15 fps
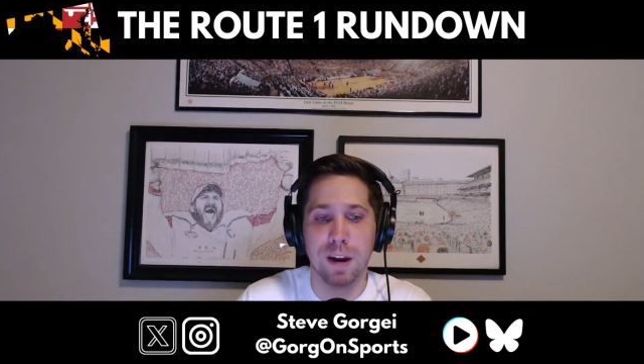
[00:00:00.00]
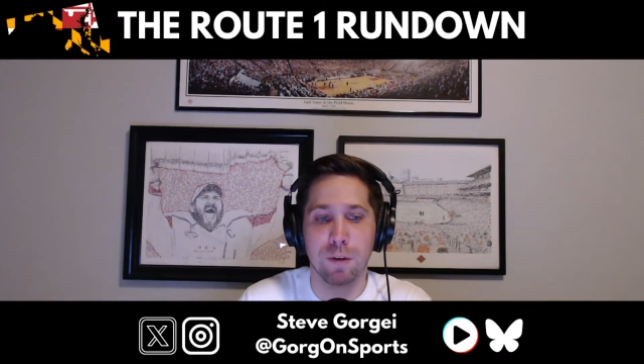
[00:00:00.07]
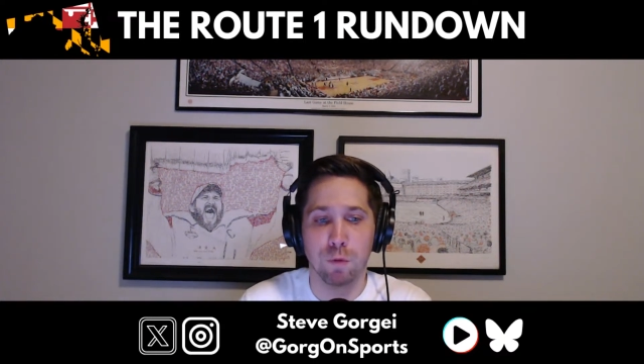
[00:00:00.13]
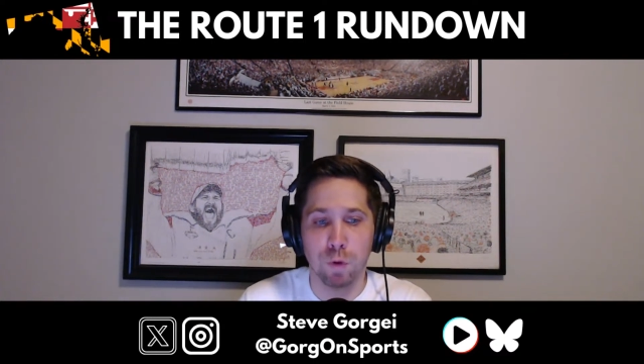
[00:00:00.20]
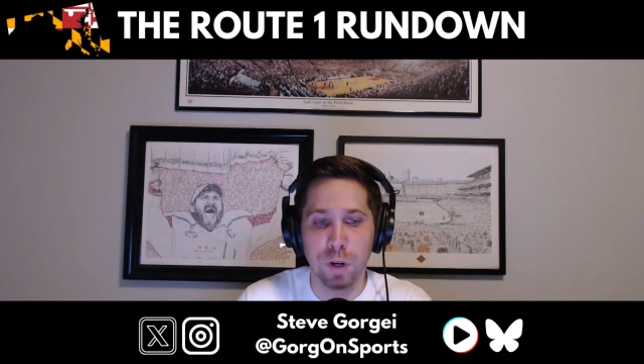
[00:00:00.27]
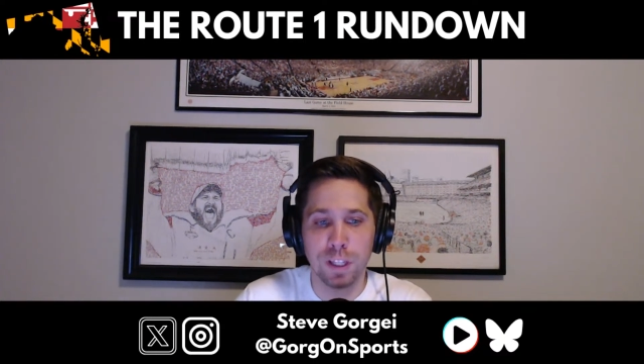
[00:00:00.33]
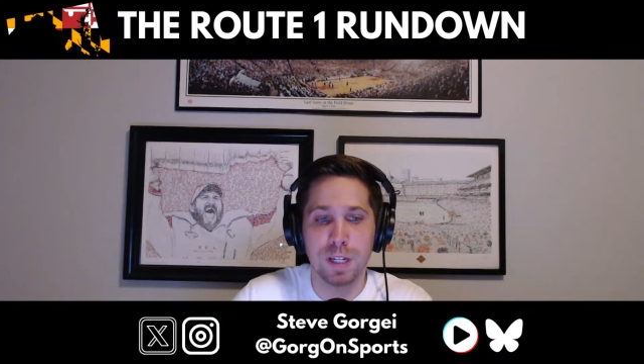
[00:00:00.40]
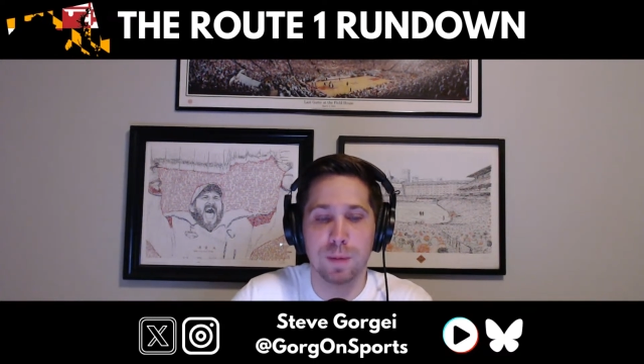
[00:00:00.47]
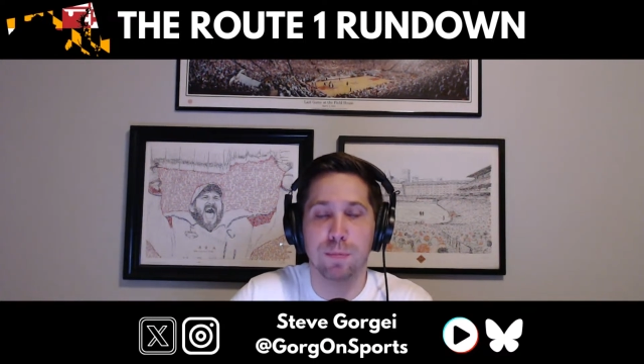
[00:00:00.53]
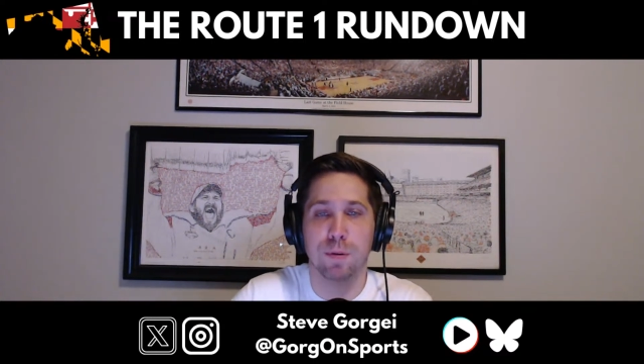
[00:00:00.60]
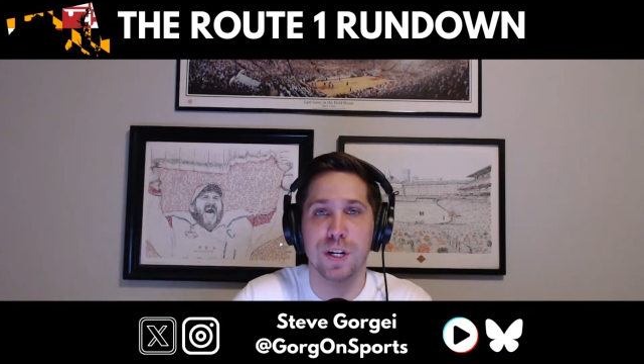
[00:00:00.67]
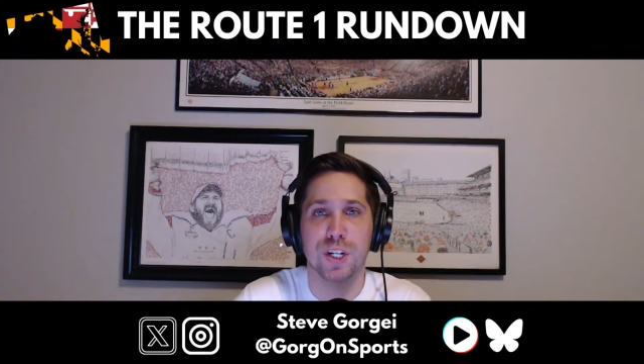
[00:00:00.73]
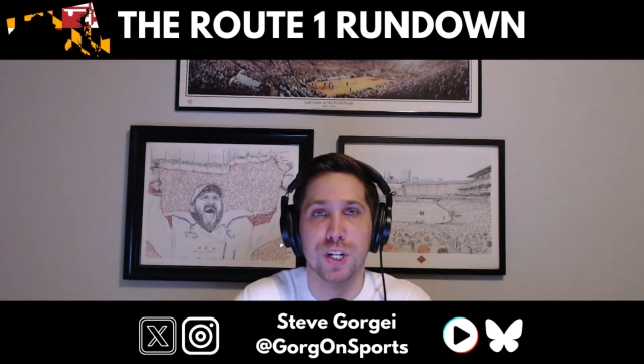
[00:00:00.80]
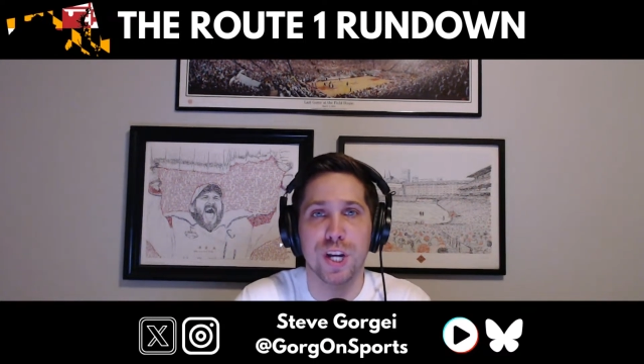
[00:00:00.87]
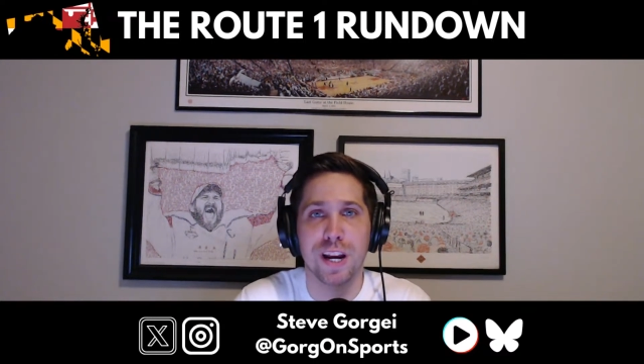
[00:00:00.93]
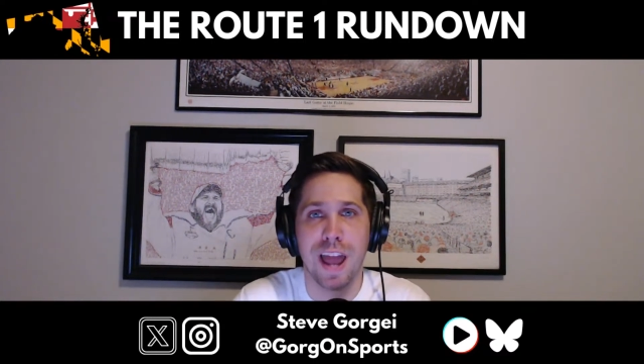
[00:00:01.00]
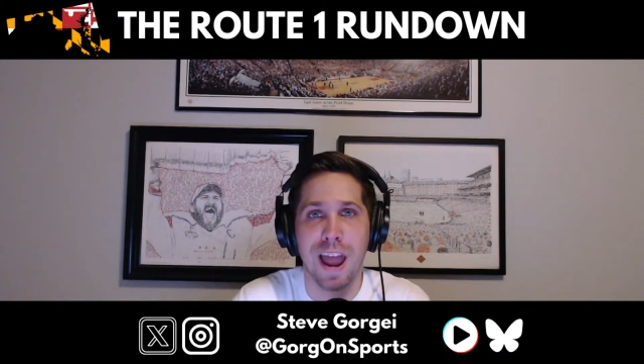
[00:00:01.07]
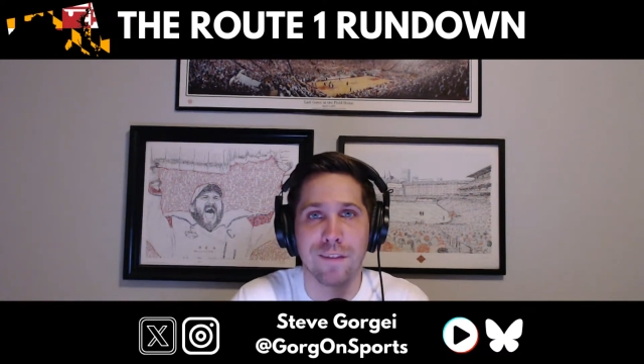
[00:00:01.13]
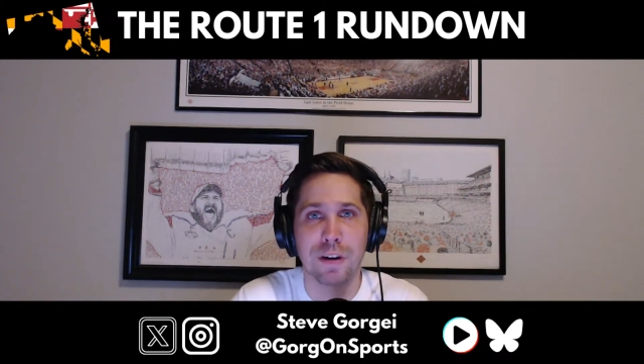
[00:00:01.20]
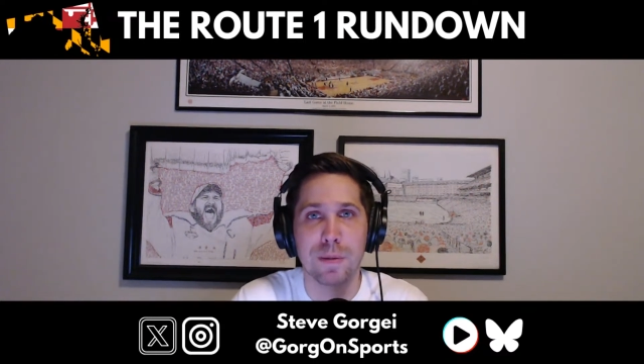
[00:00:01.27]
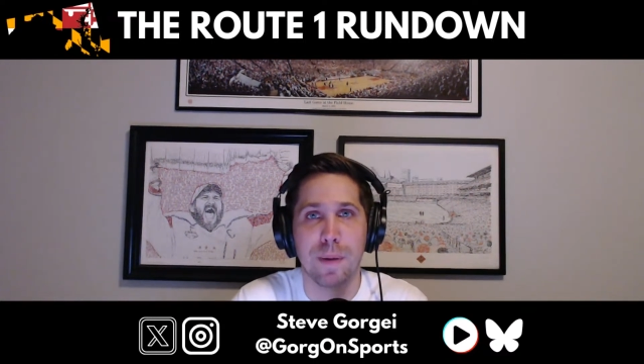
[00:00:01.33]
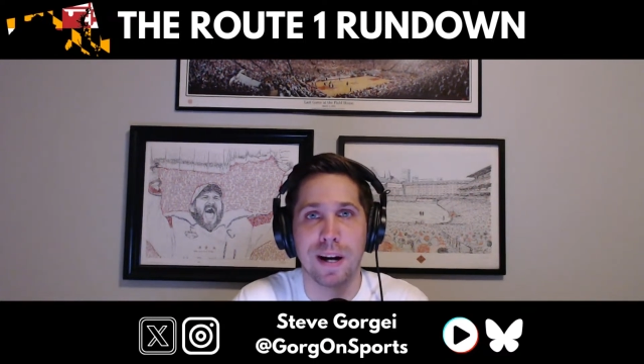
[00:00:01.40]
Really appreciate
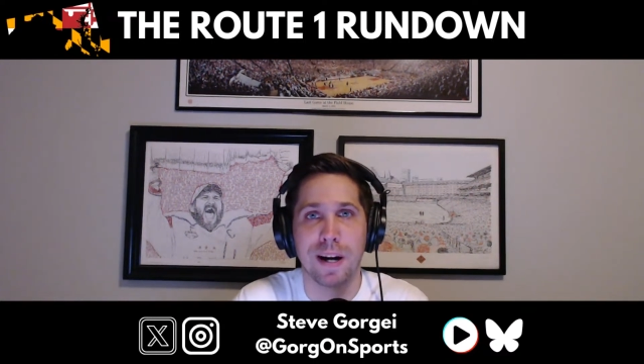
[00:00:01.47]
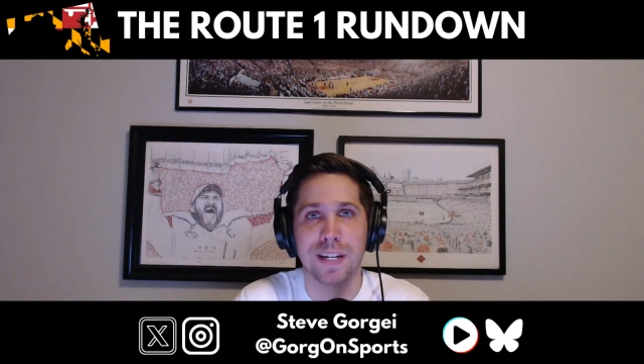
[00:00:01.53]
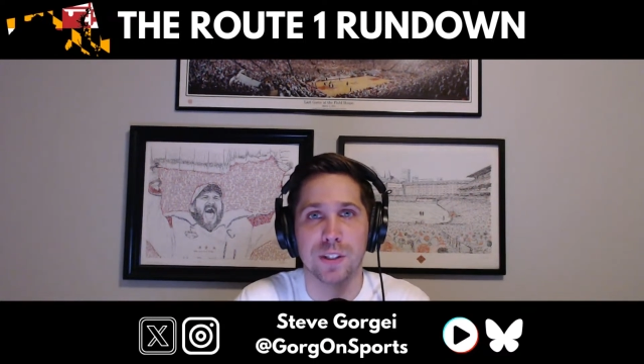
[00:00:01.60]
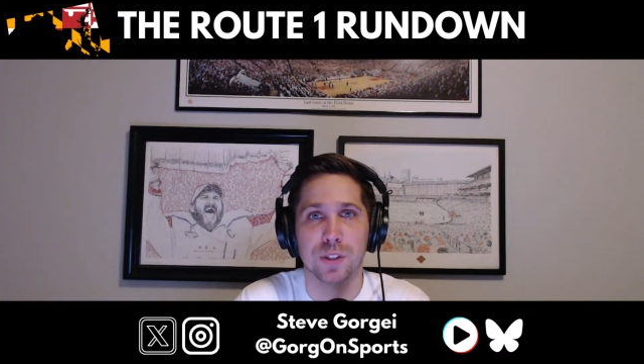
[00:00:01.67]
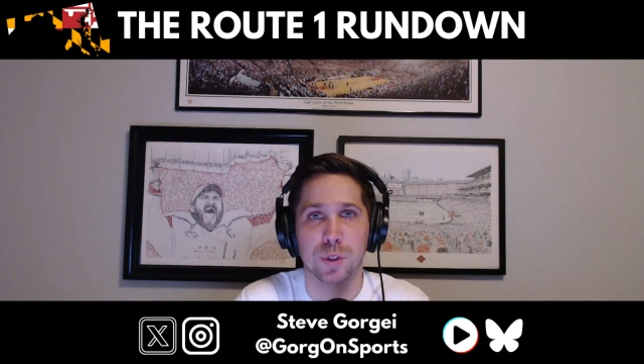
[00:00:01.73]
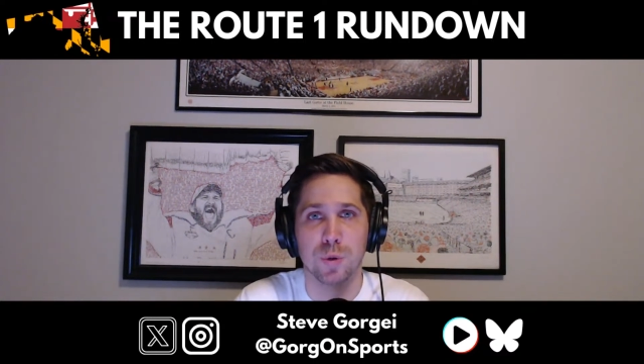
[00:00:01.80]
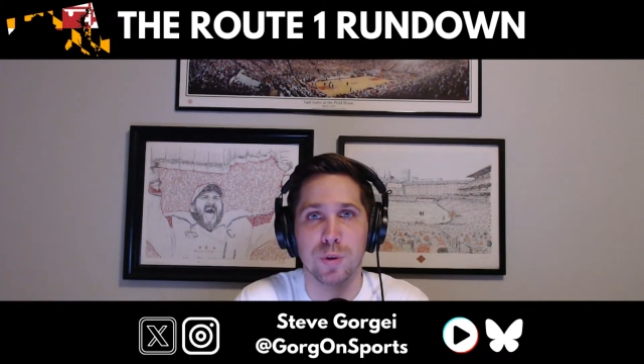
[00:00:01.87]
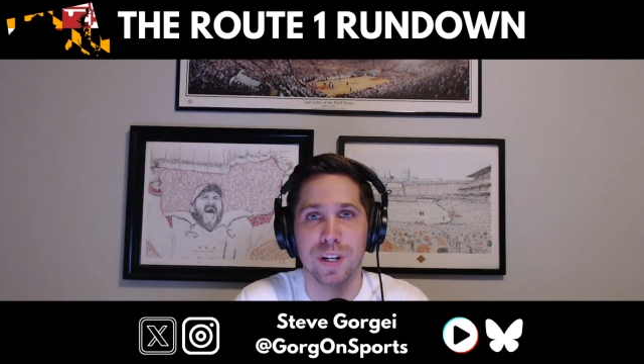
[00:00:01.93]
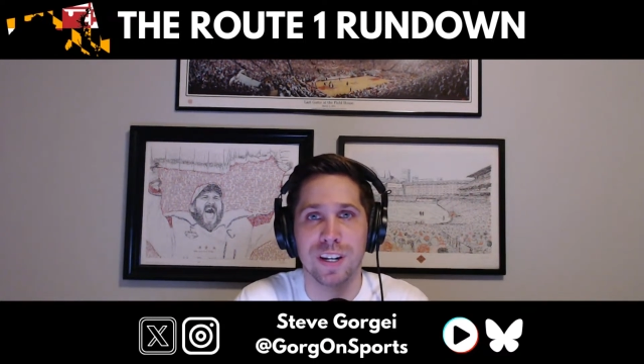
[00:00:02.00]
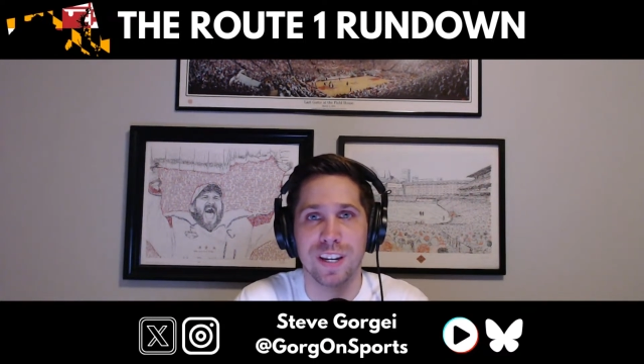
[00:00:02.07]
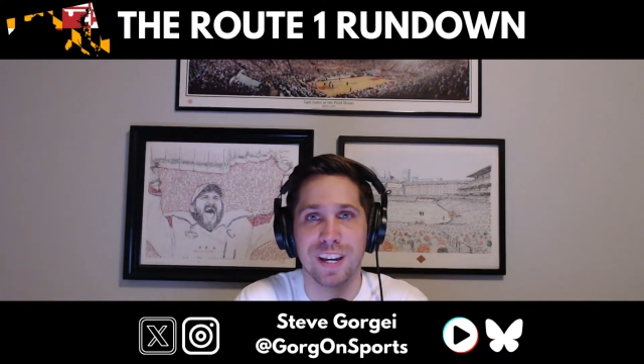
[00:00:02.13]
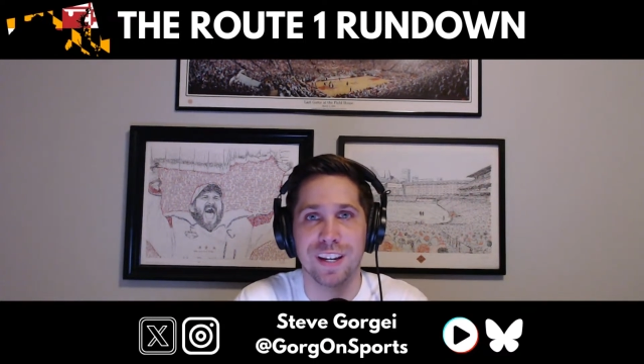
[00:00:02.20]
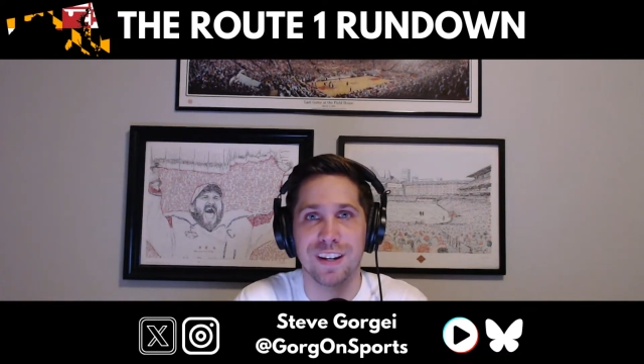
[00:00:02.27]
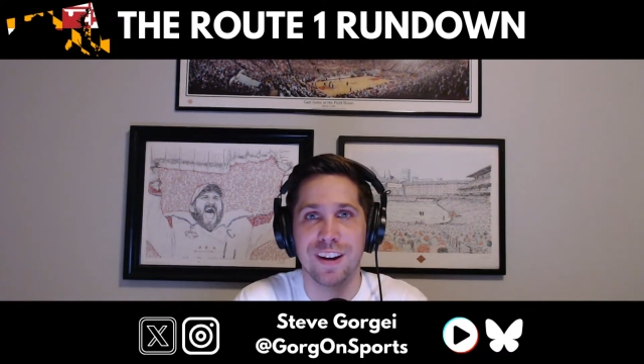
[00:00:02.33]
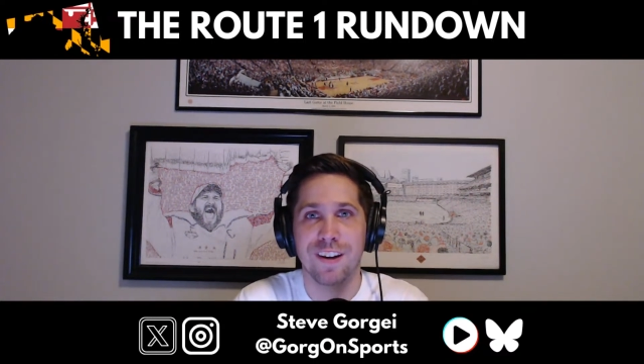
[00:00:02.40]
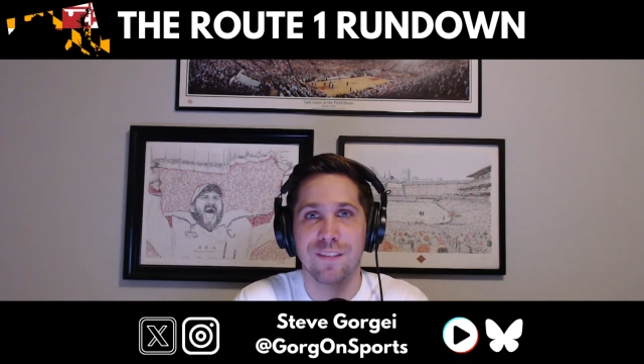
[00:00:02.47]
everybody tuning in